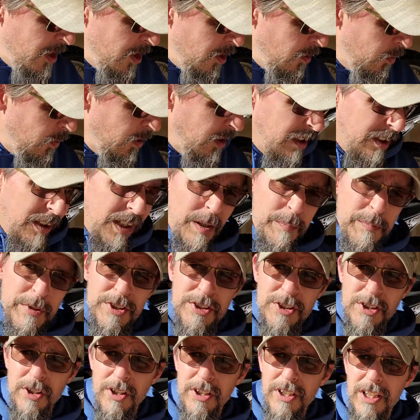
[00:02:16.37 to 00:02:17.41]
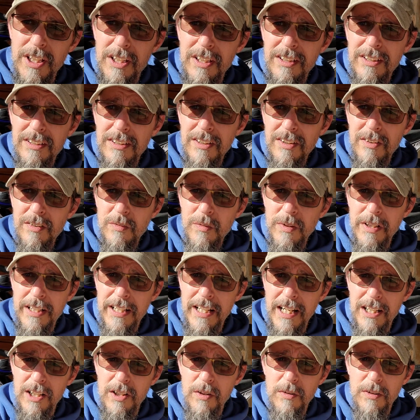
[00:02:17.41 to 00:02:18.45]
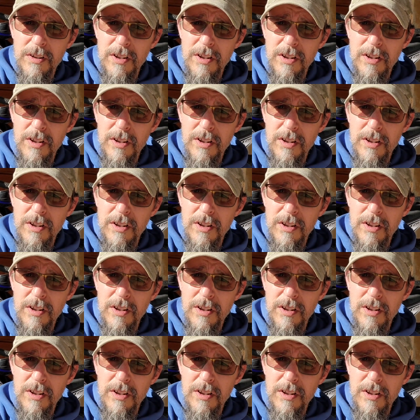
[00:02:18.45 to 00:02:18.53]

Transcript: Well, let me show you what I got going